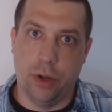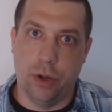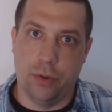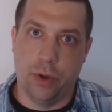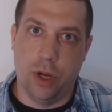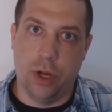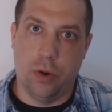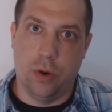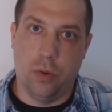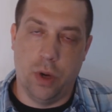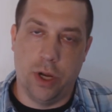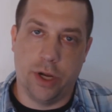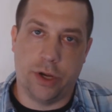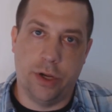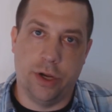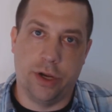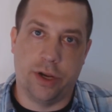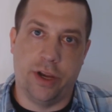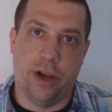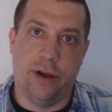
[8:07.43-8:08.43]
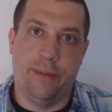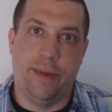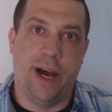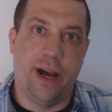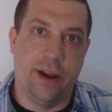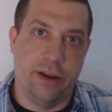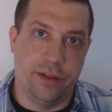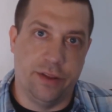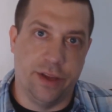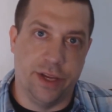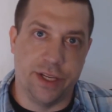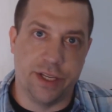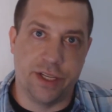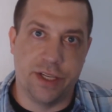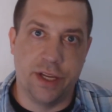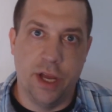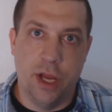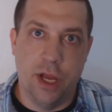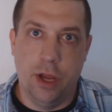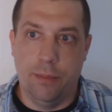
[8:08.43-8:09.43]
don't know what could come out of
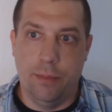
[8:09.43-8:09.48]
this,